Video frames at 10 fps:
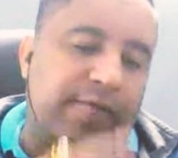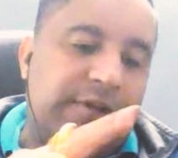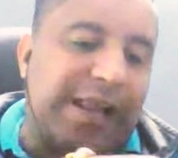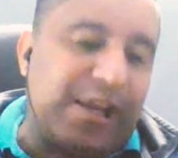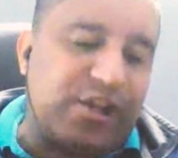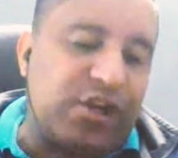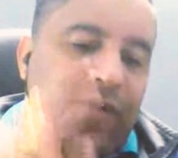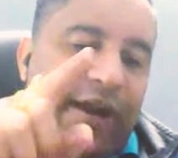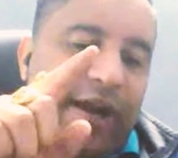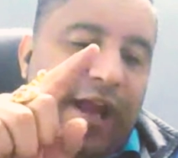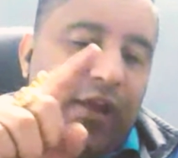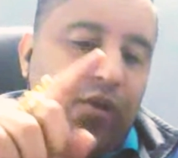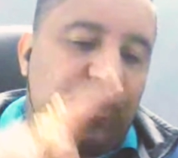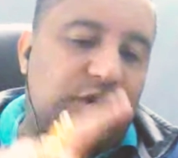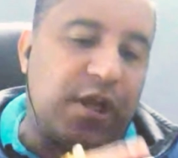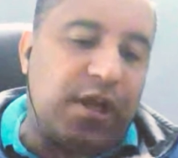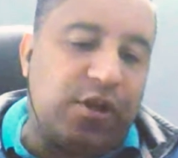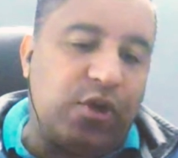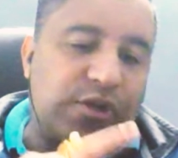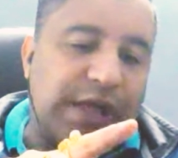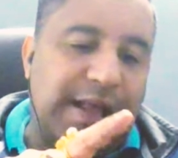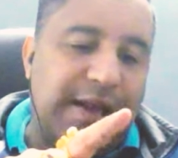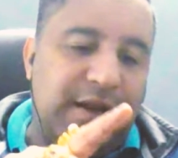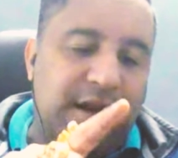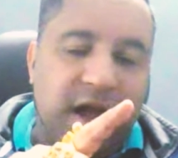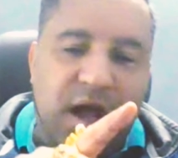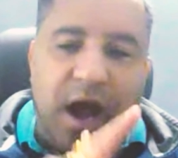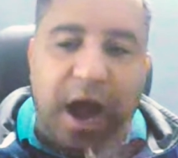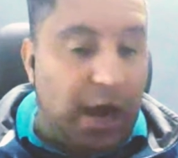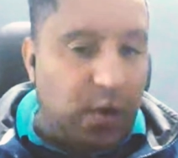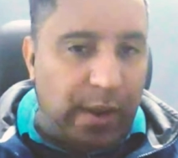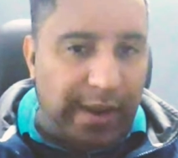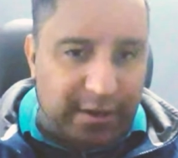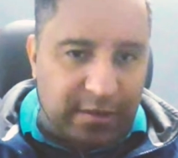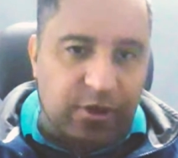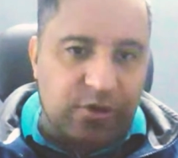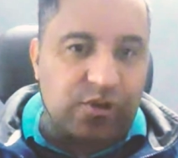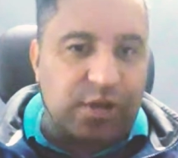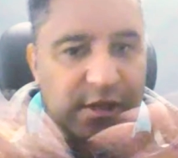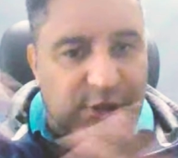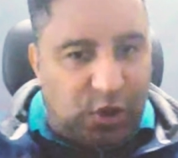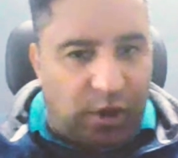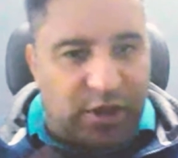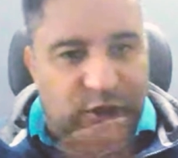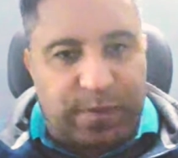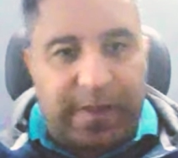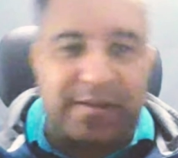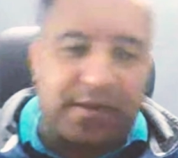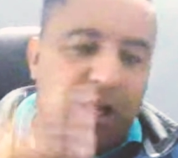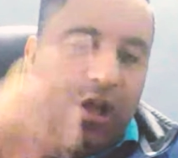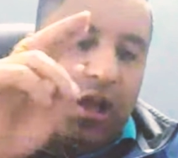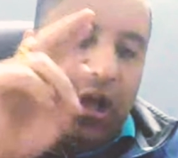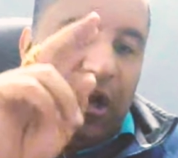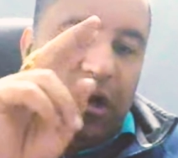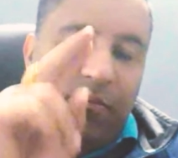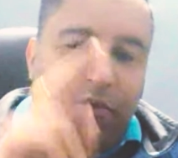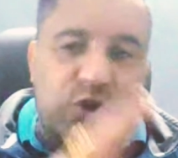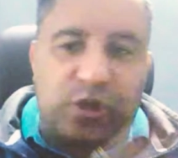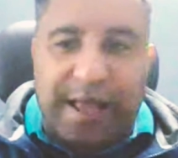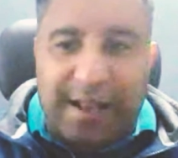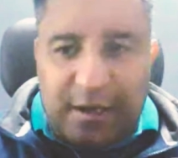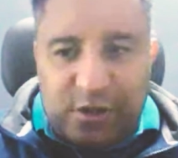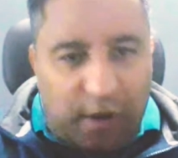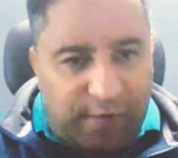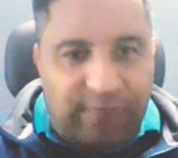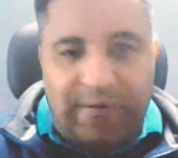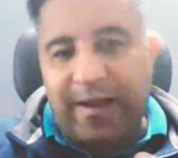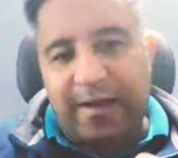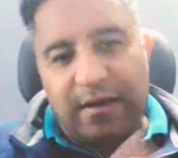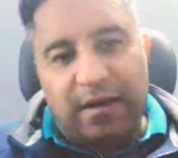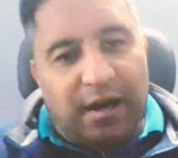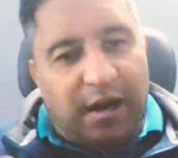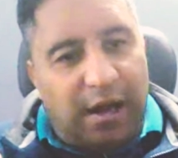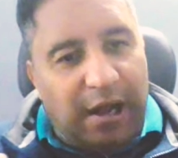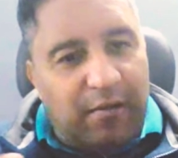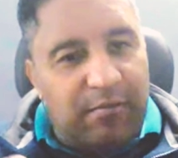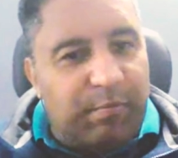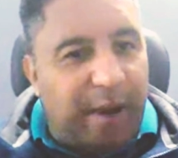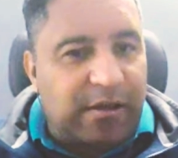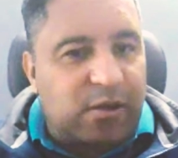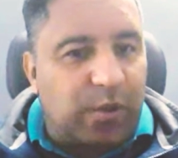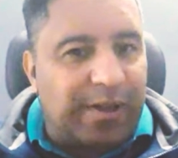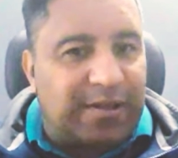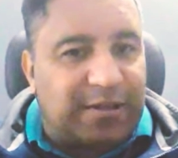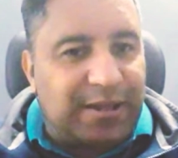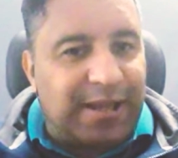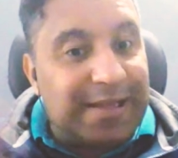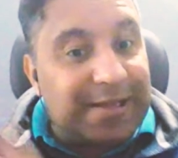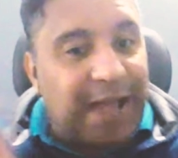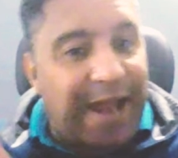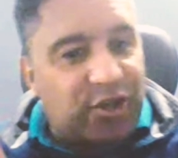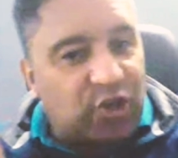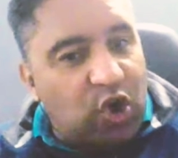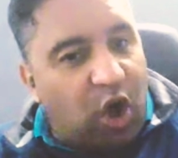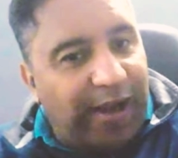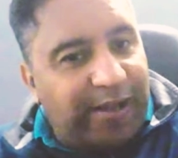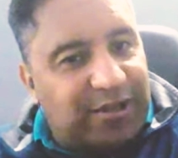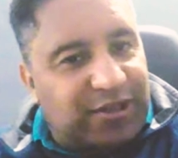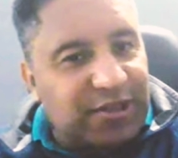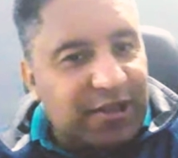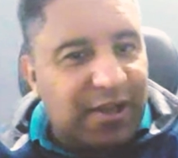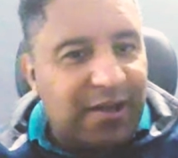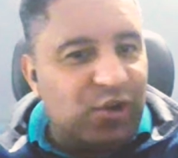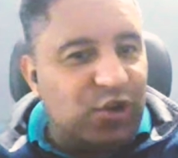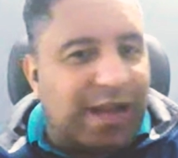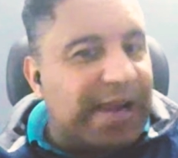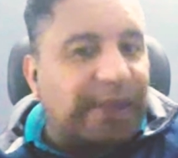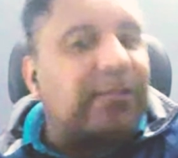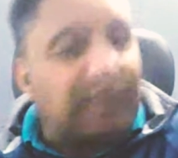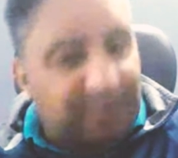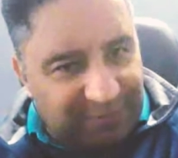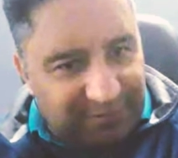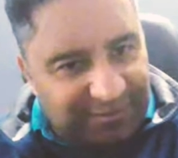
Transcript: with collection of data you sell hardware, because you sell storage space, you sell software, but with insights or knowledge you sell nothing.